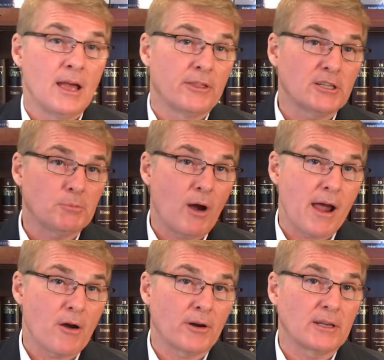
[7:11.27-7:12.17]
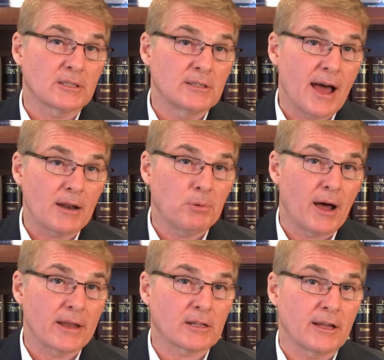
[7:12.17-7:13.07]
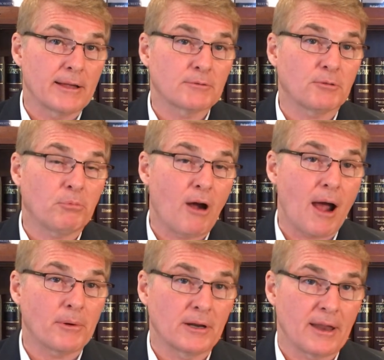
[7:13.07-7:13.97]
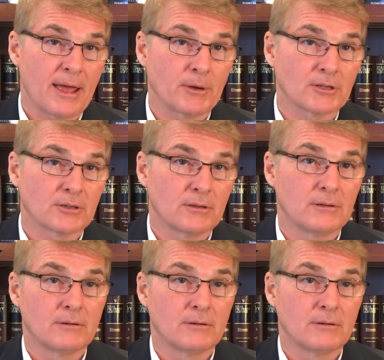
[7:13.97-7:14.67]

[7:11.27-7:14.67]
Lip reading: This priority does not apply to claims for property damage.